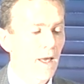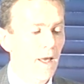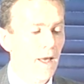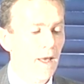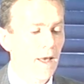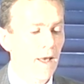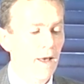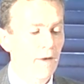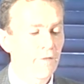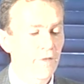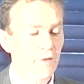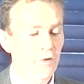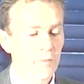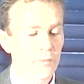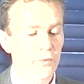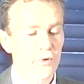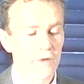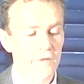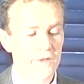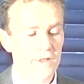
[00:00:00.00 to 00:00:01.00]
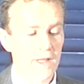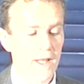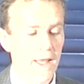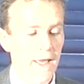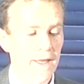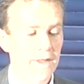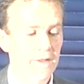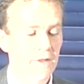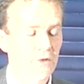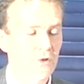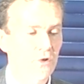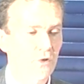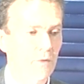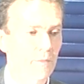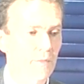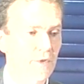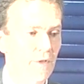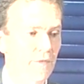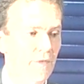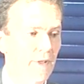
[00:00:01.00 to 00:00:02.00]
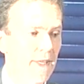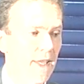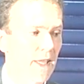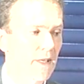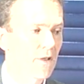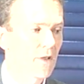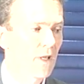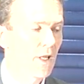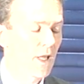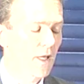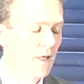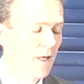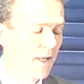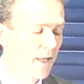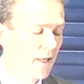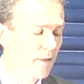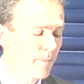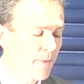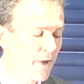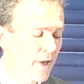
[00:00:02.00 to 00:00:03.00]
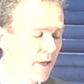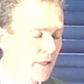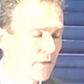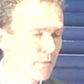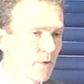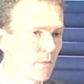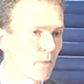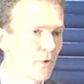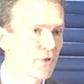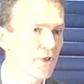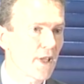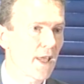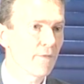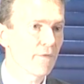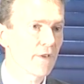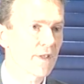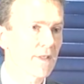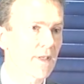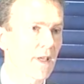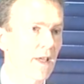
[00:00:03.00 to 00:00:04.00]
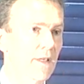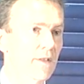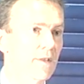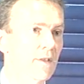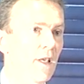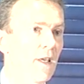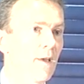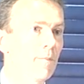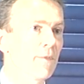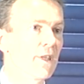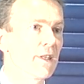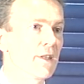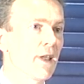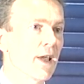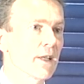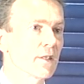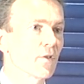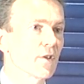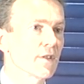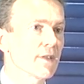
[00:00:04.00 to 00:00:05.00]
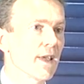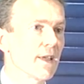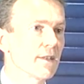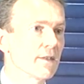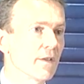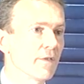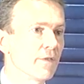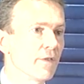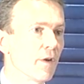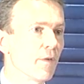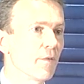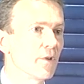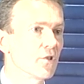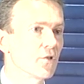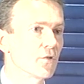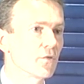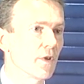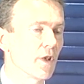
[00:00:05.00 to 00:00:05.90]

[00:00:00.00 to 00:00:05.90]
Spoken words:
A very brief slide in terms of, again, like Bart, we want to emphasize pediatrics has a very